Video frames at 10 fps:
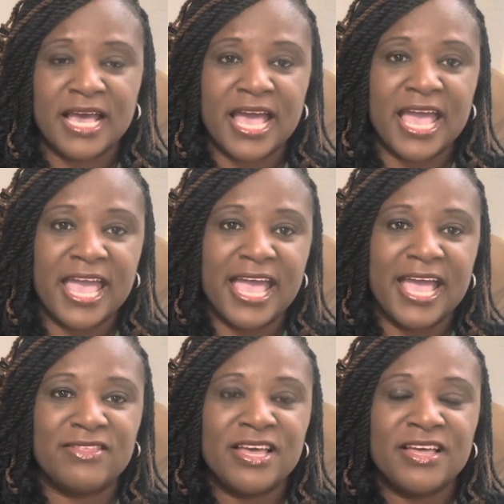
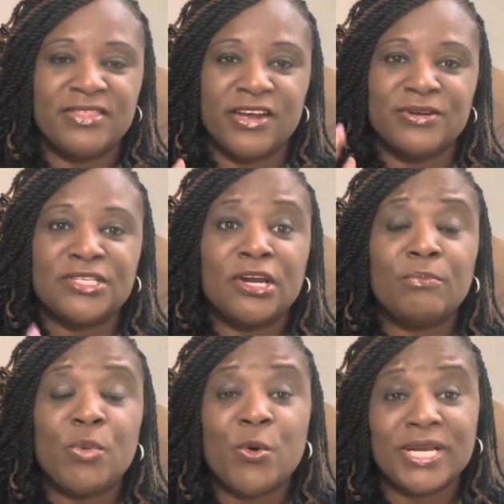And there's an
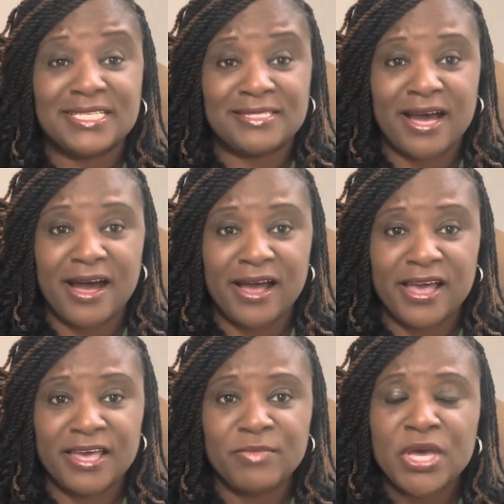appointed
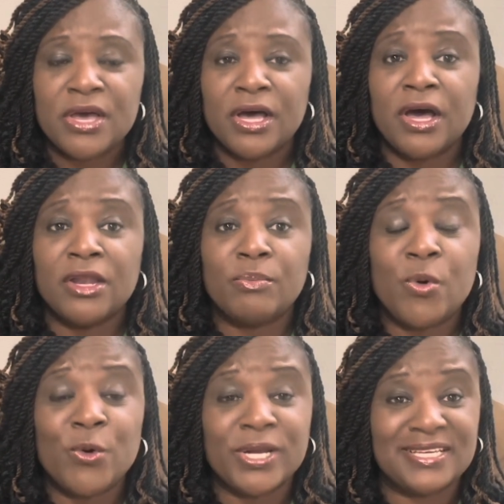time, an
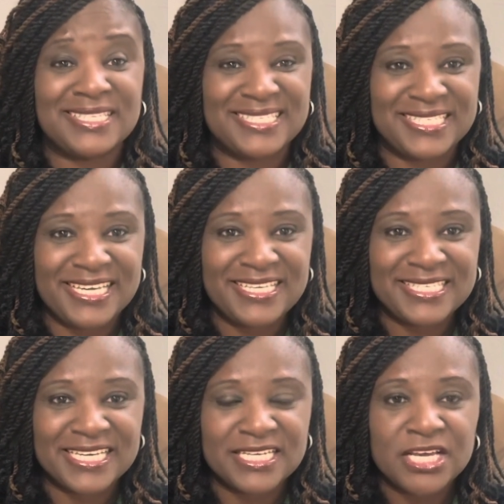appointed
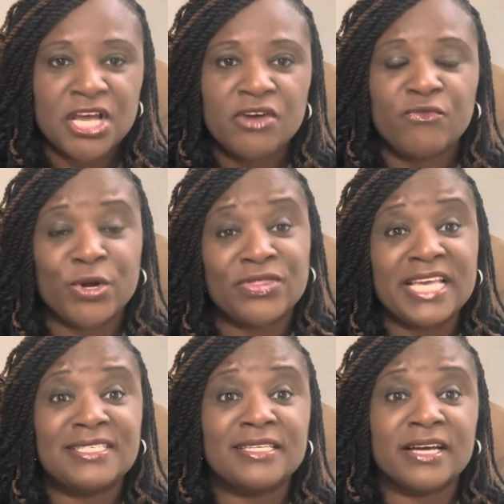season for
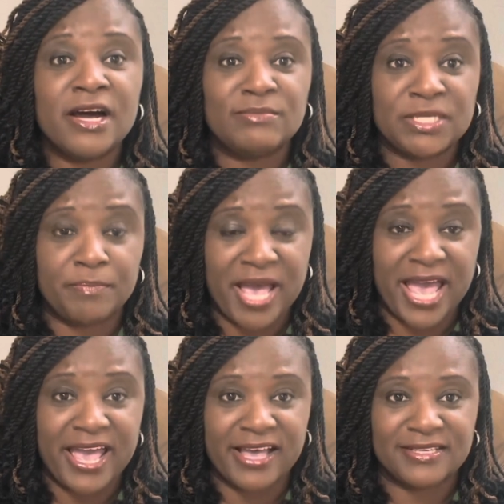things to come to
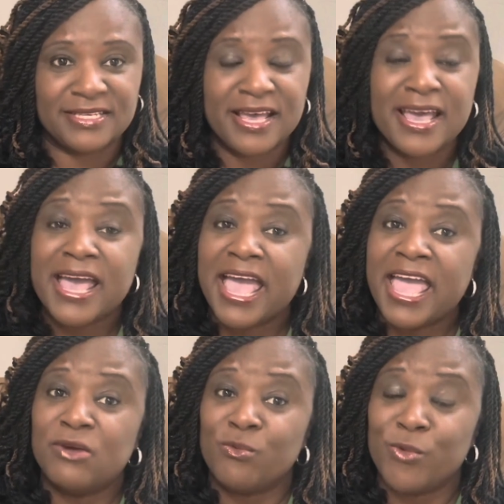pass.
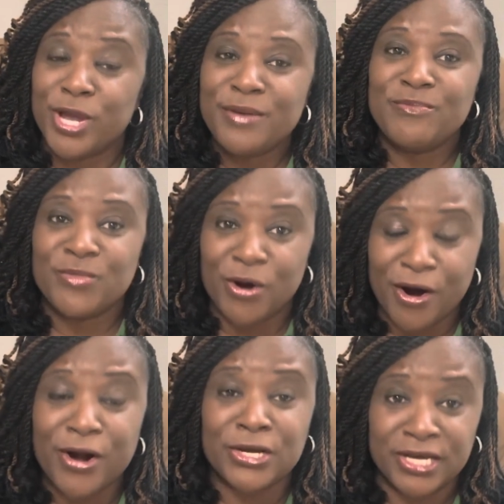And we
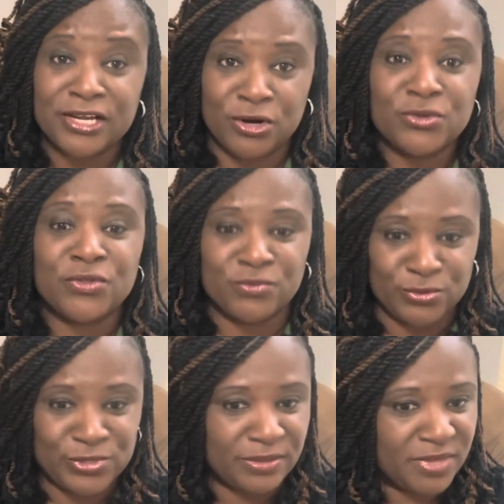are going to go
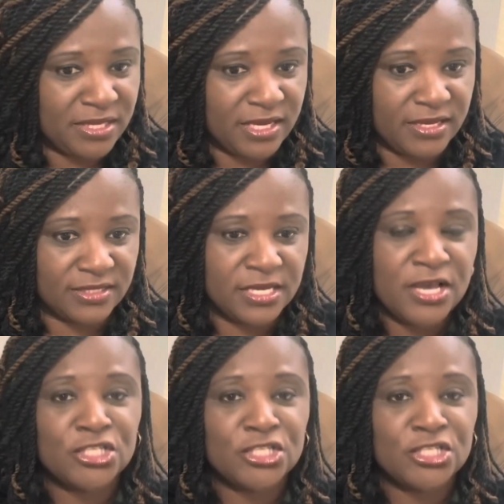through some things.